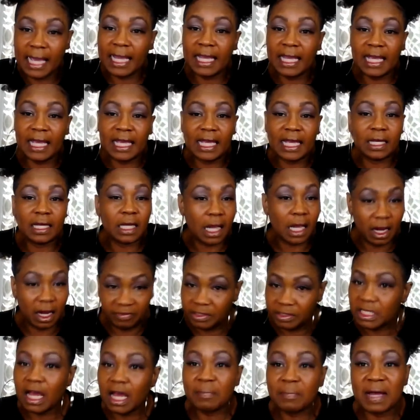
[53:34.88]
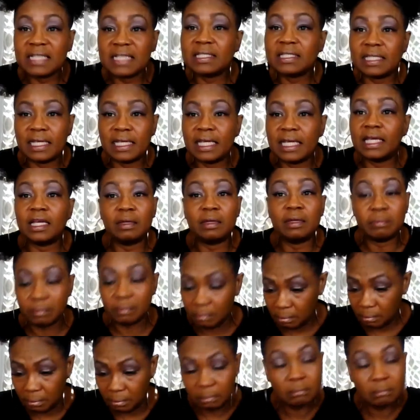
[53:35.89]
And every time I see
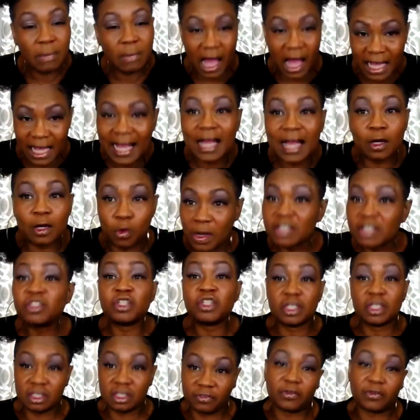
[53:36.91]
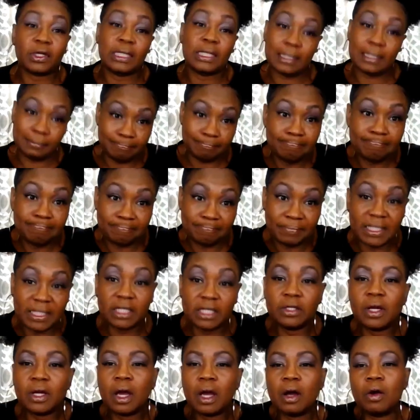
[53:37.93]
him, I got questions for him,
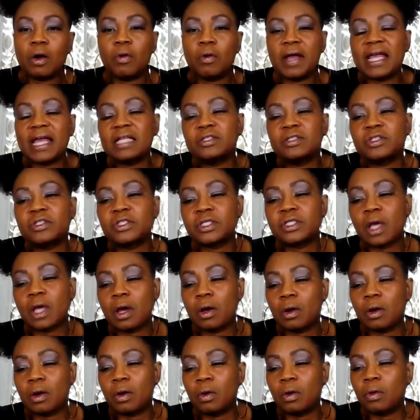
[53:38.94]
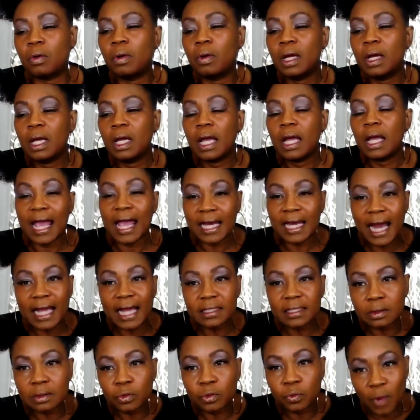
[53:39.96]
and so, and
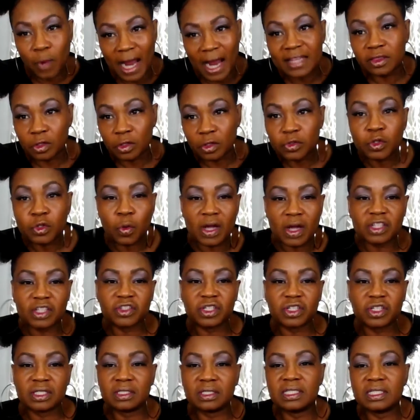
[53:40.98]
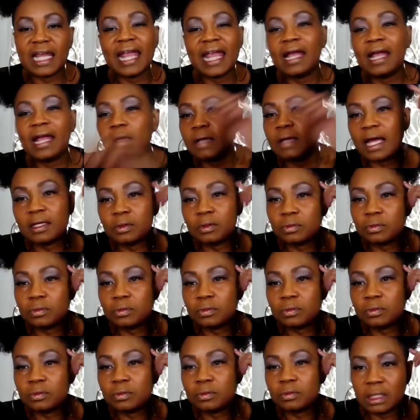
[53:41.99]
I write those questions down. I don't,
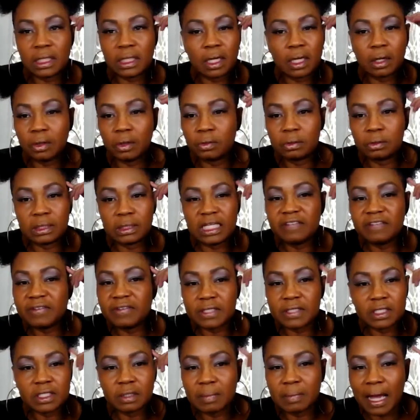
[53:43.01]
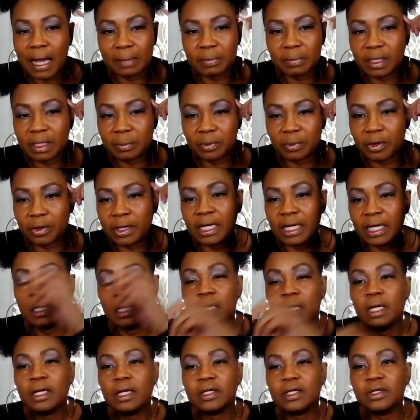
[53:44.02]
leave it to my
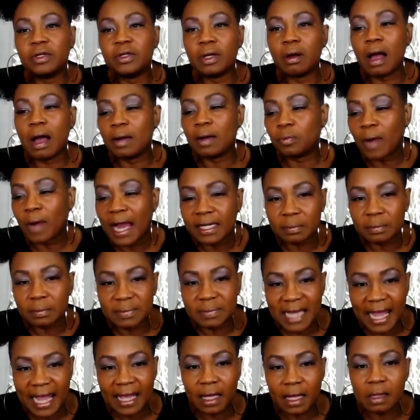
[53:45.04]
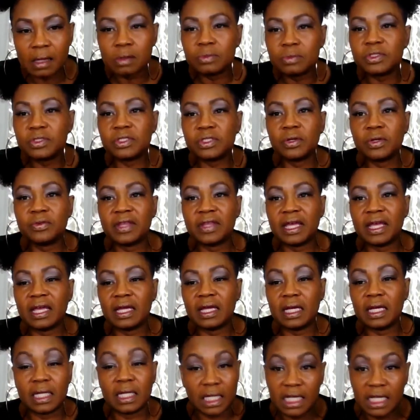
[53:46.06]
memory. I write them down so
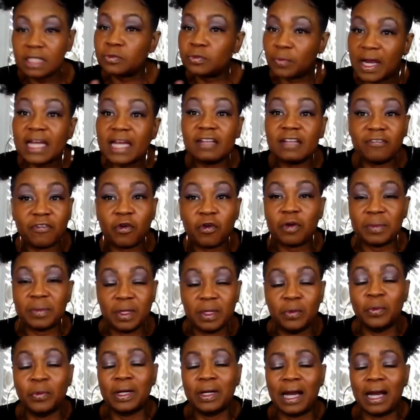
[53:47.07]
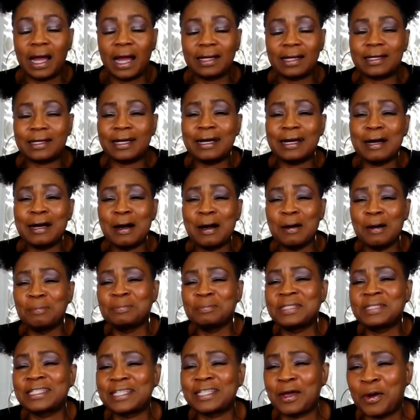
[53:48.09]
that, and he's ready for me when I
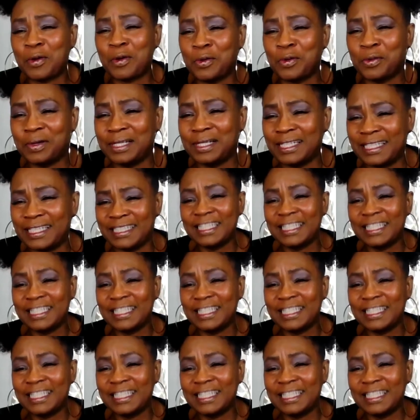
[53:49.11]
come. So